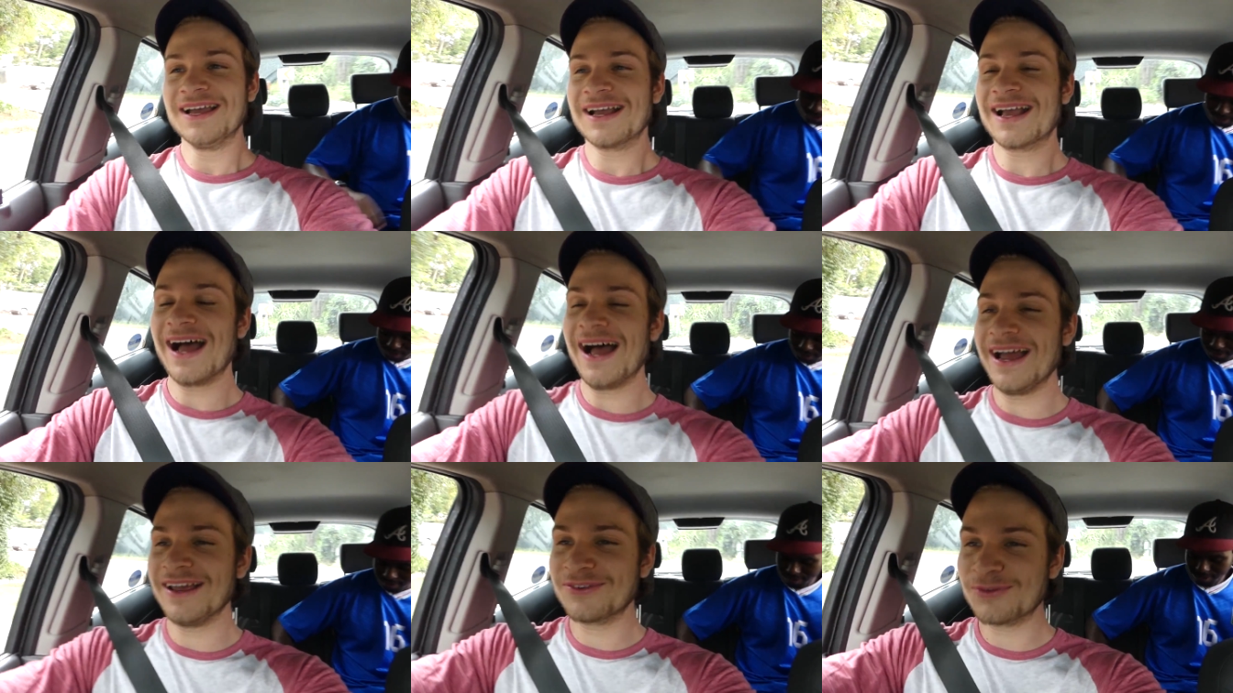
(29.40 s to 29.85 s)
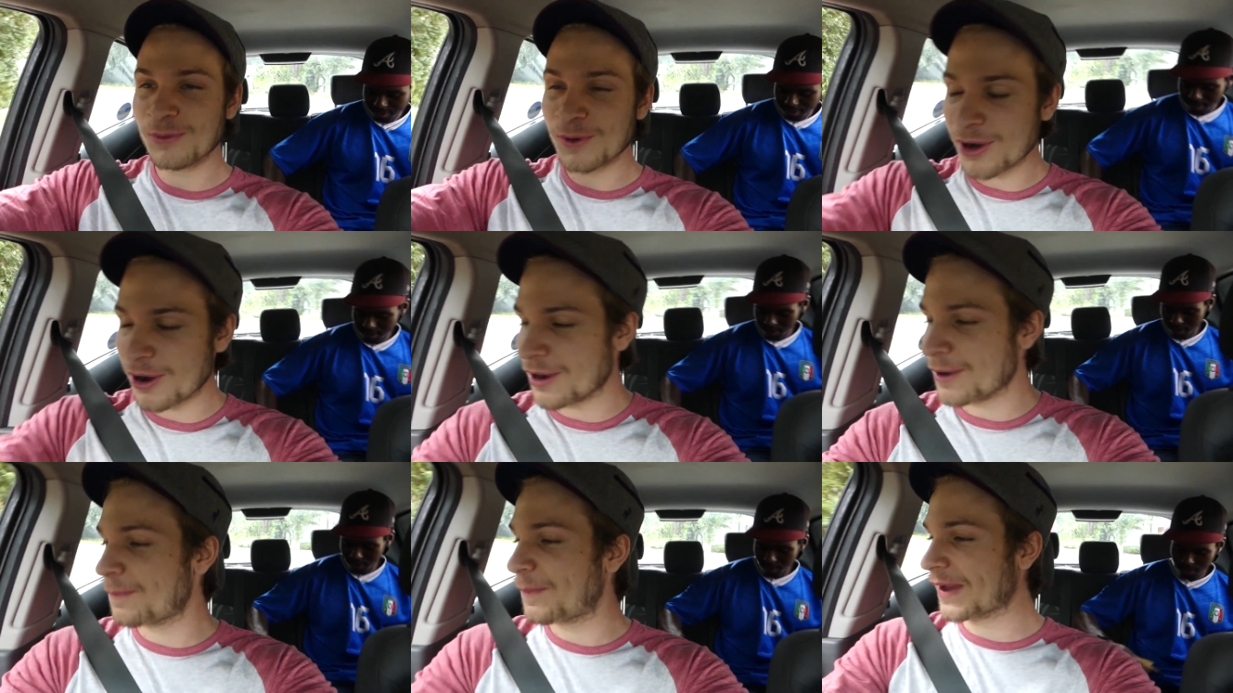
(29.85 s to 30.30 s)
Guys, we're
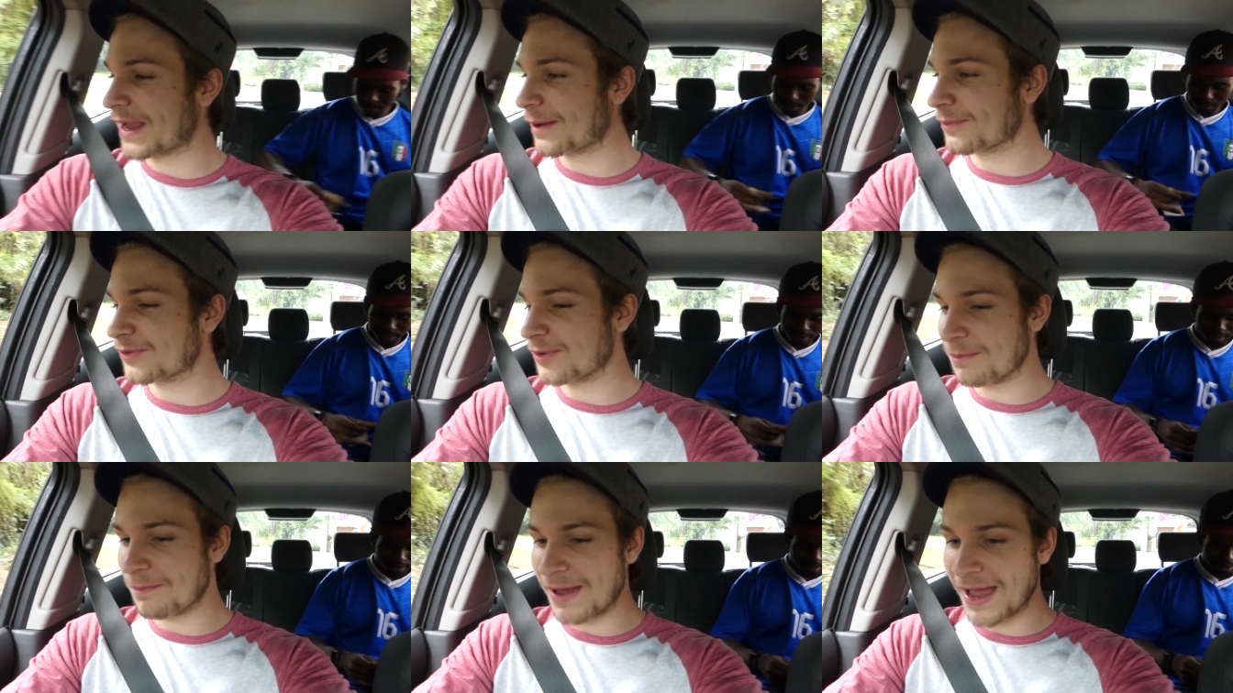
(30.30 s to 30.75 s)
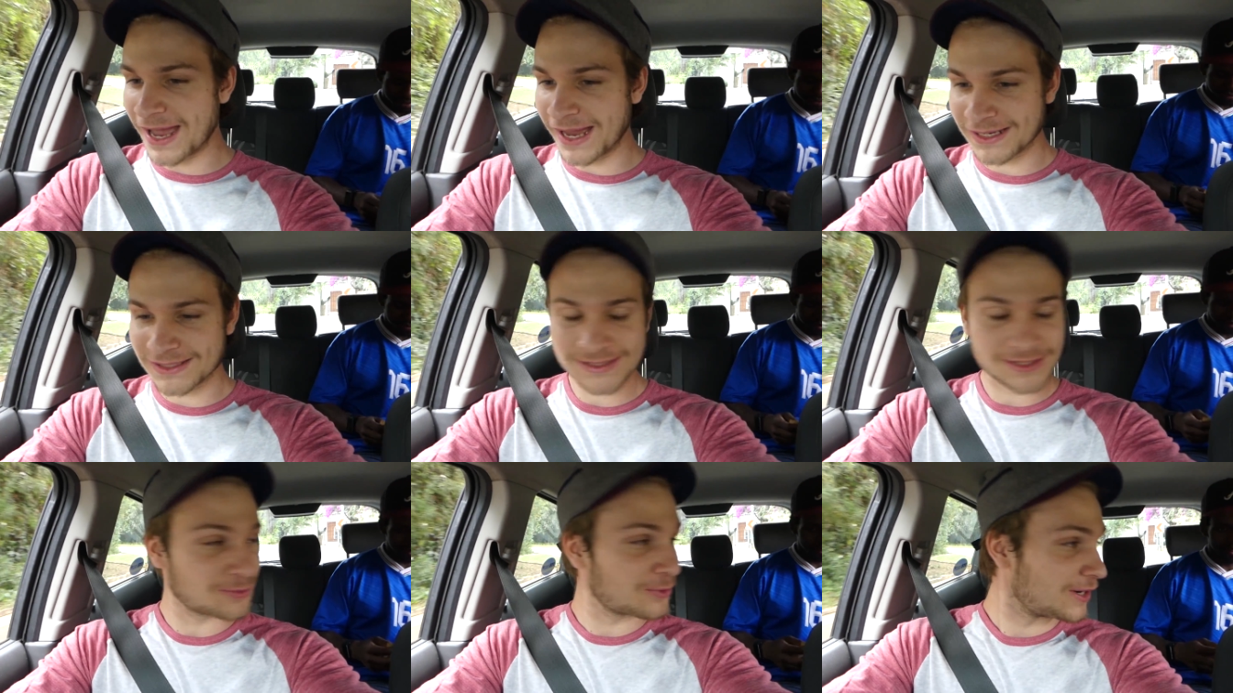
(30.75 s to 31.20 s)
going to pick up some
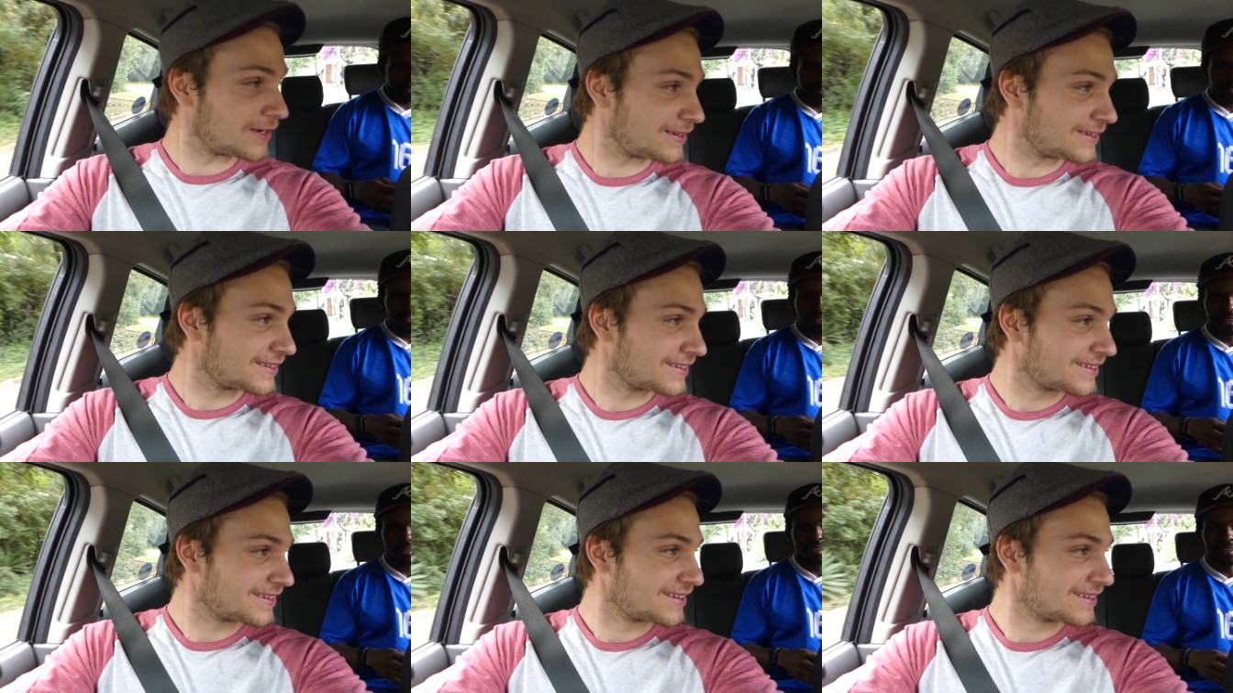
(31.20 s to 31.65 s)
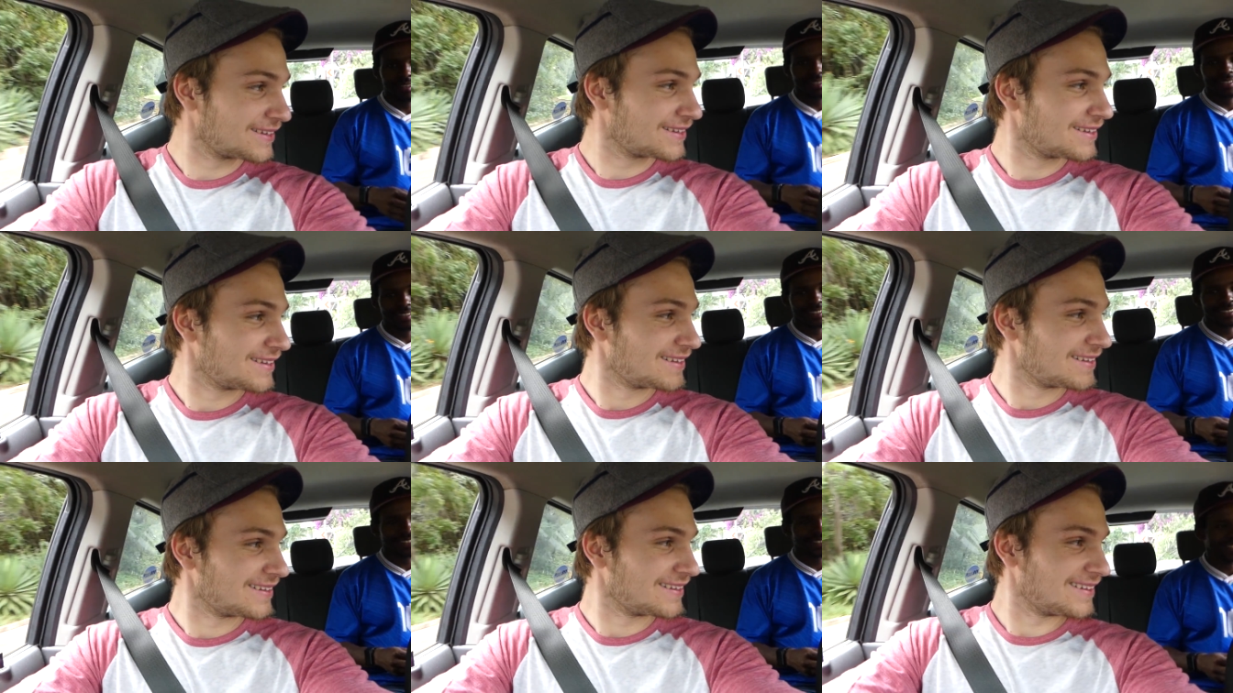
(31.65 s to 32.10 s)
bags. What?
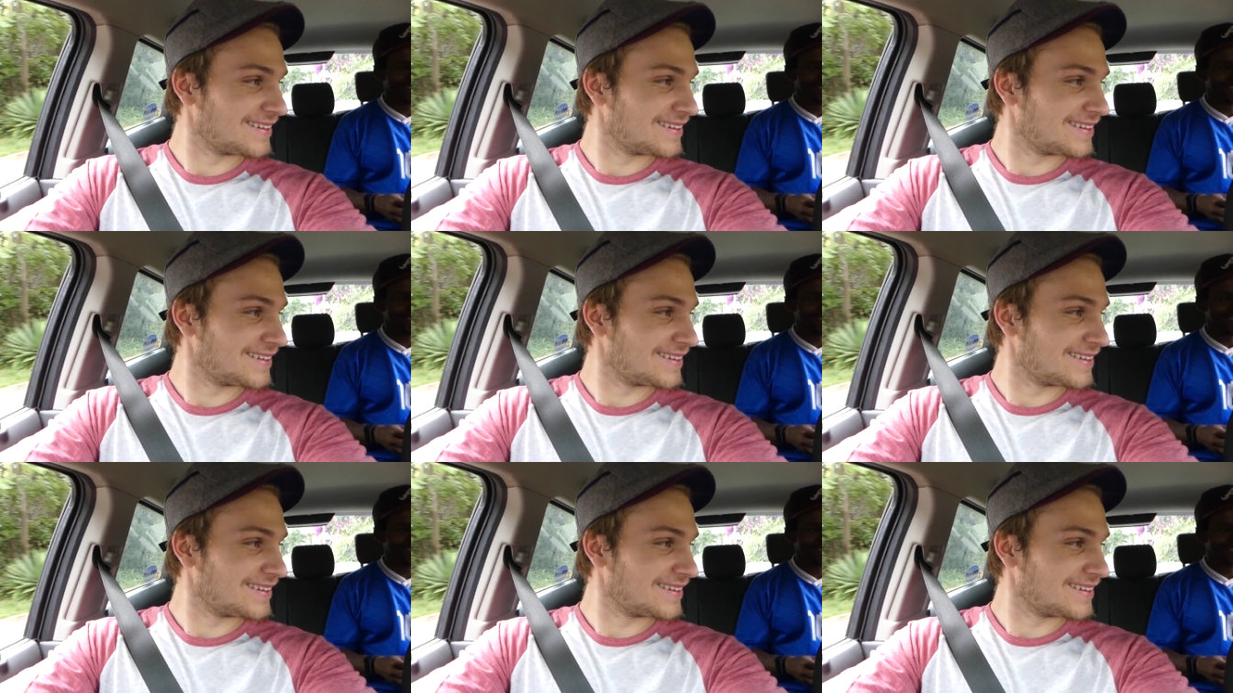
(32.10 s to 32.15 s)
Okay.